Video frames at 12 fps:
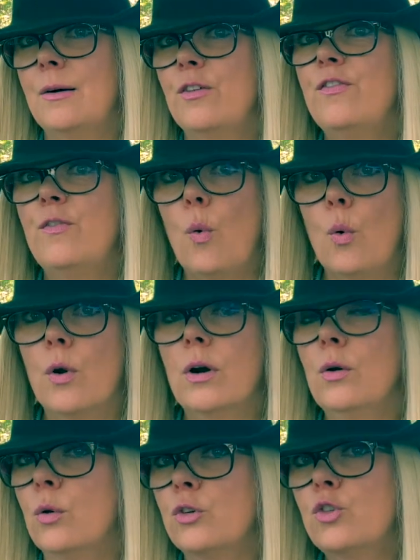
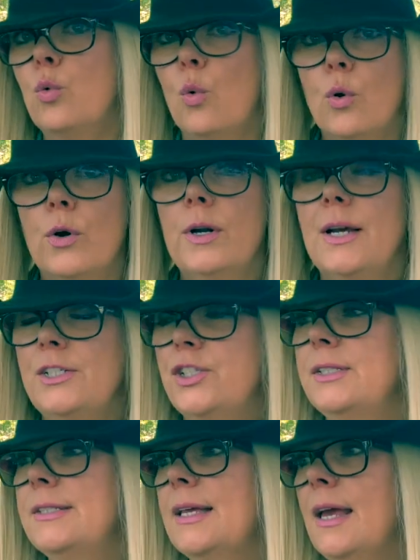for, or toward, I
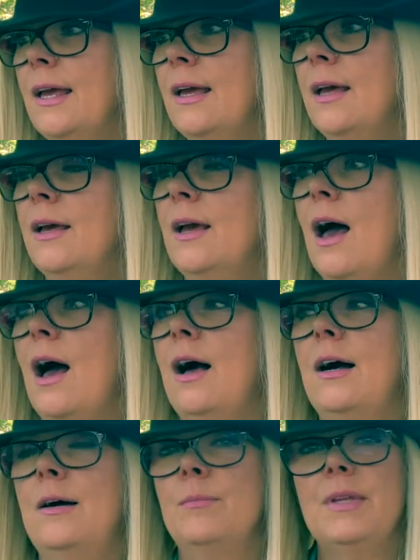should say,
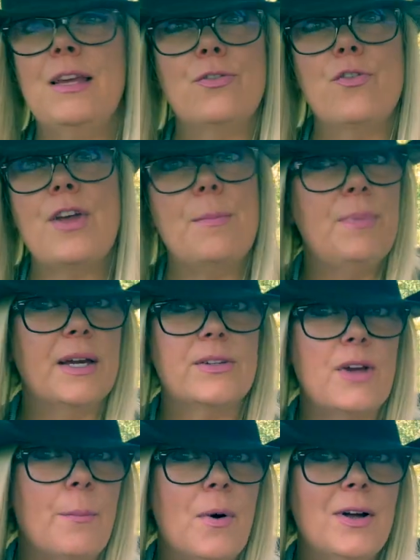either they
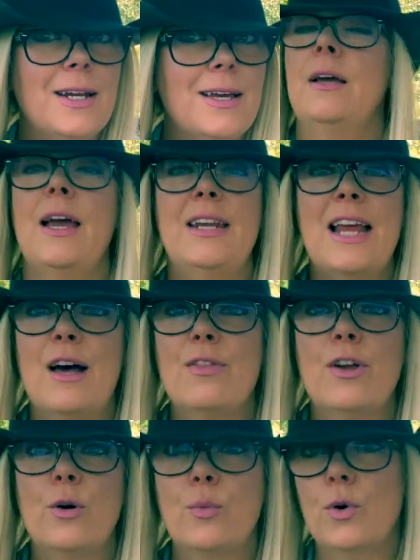picked up on it and now
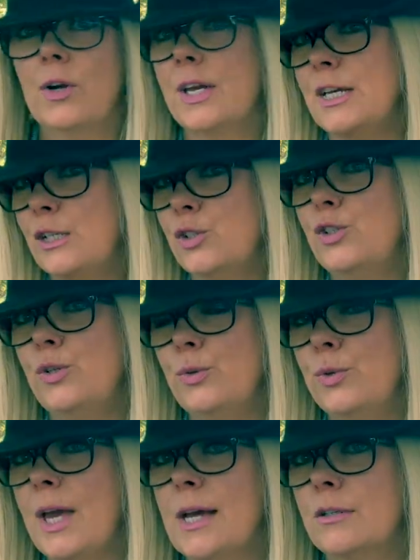they're working
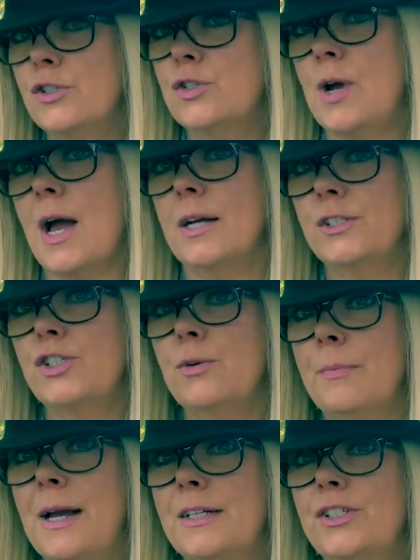to counteract
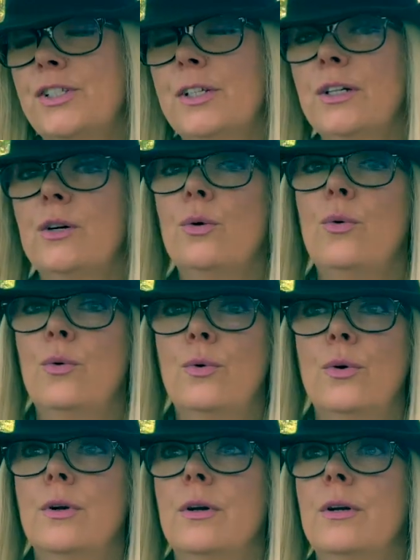your magic,
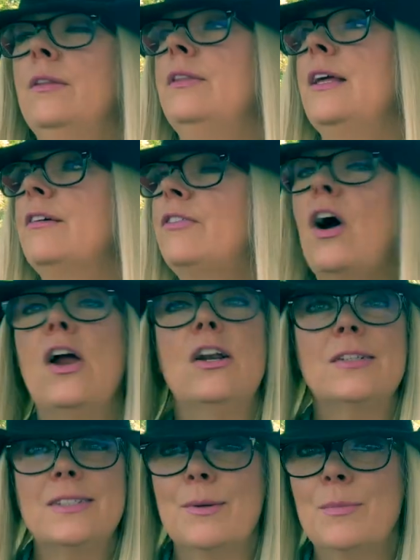or they have
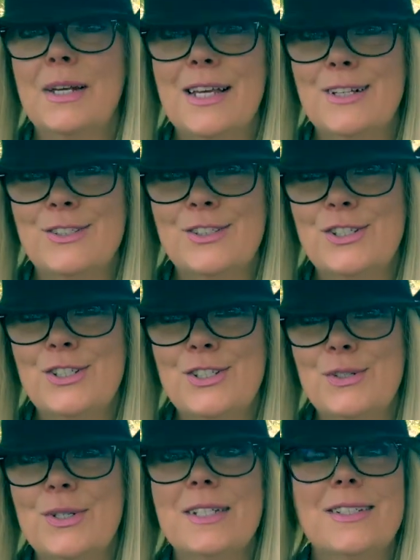hired somebody else to
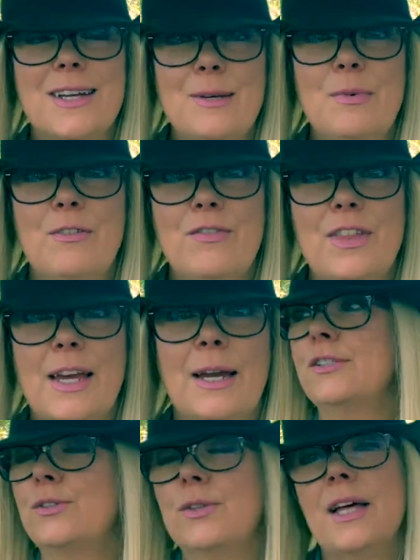do it, type of
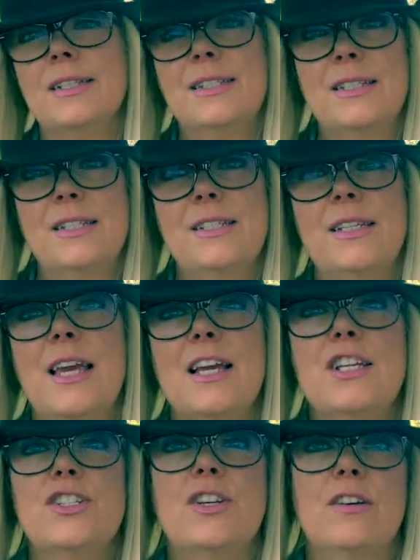thing. So that's an
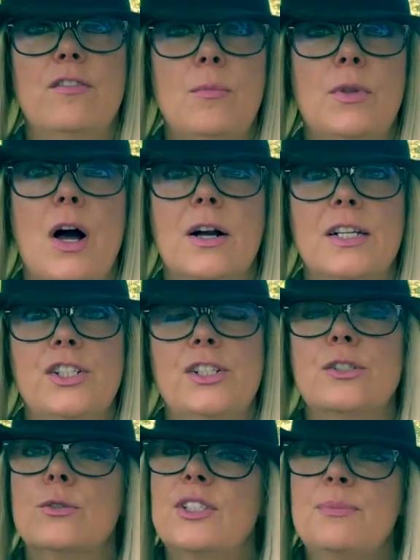indication of a
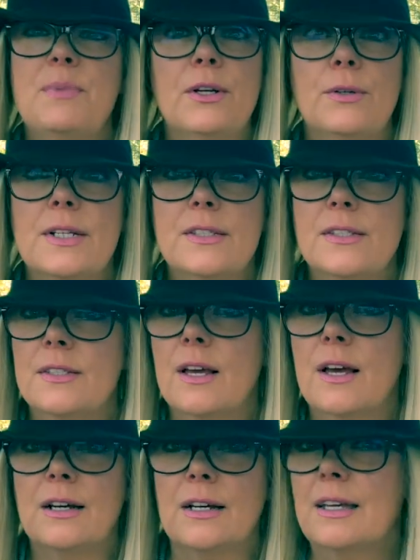blockages or spirits
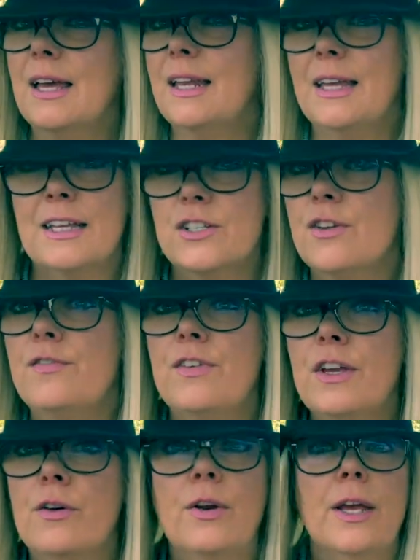
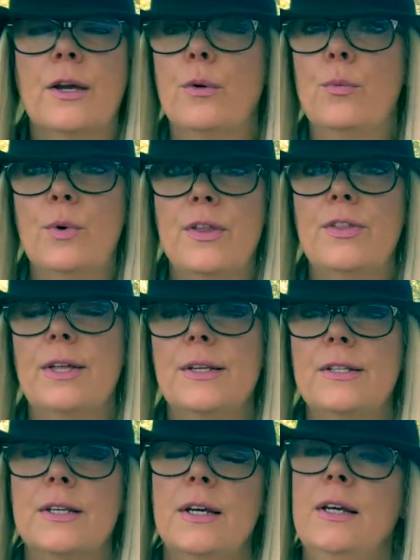interfering with
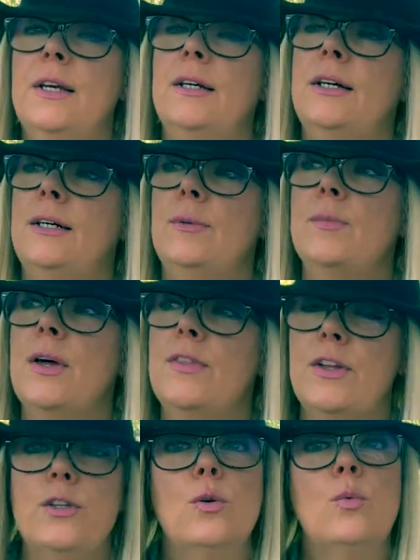it. And
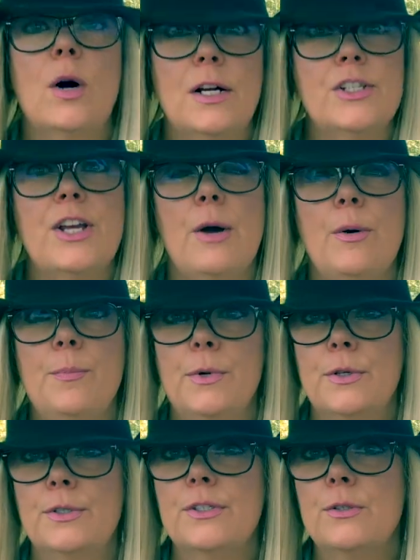then you'll watch how it
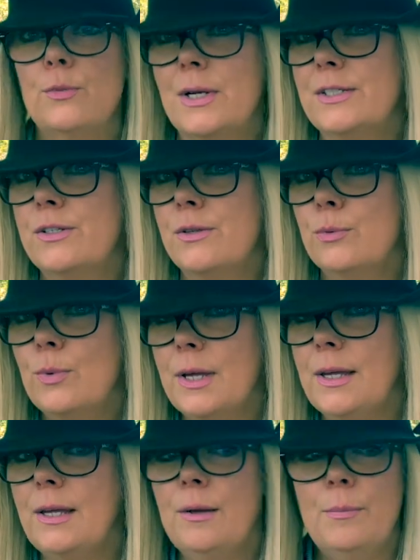burns the rest of the
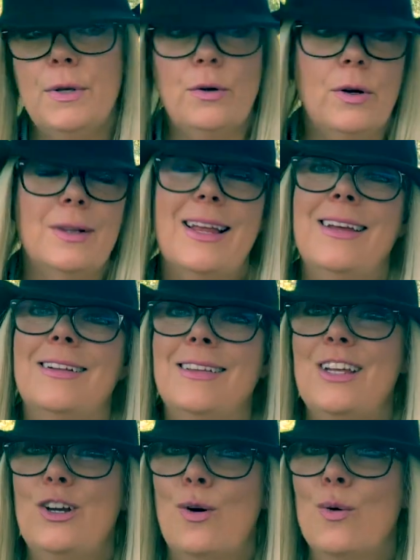way, but you're
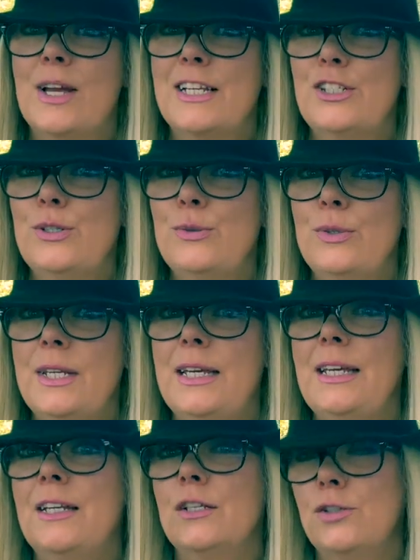likely going to
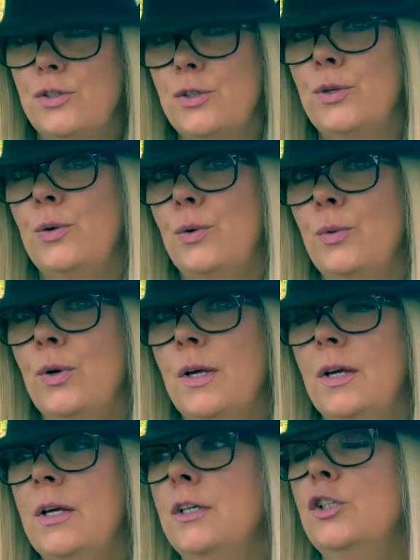need to
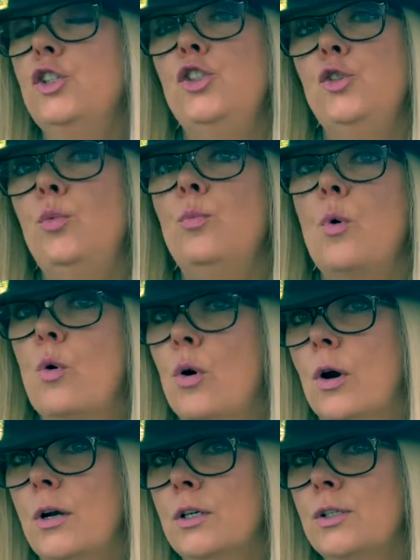do
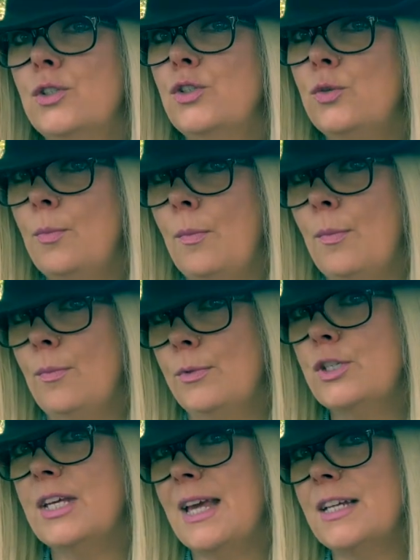more to
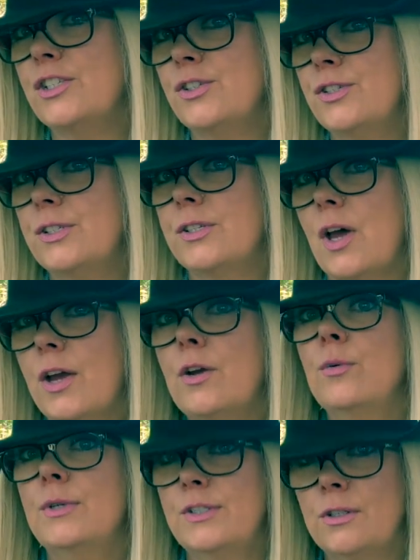get your
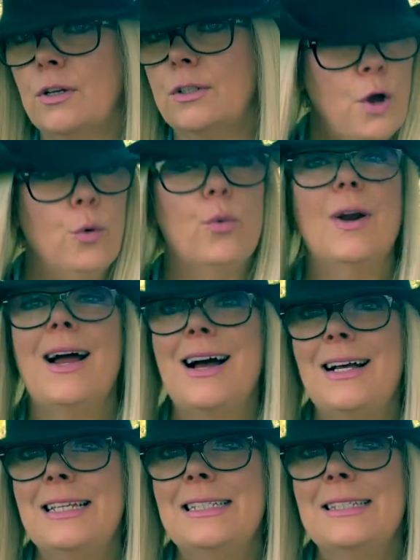desired results.
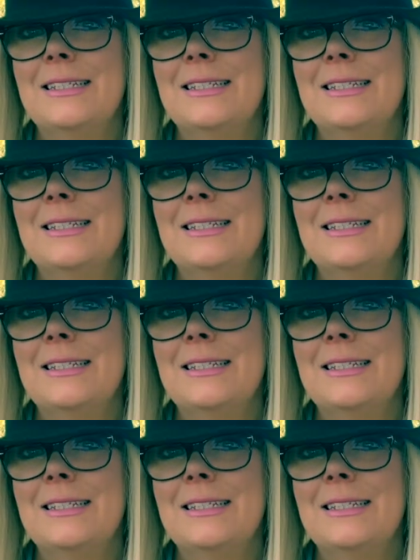Whereas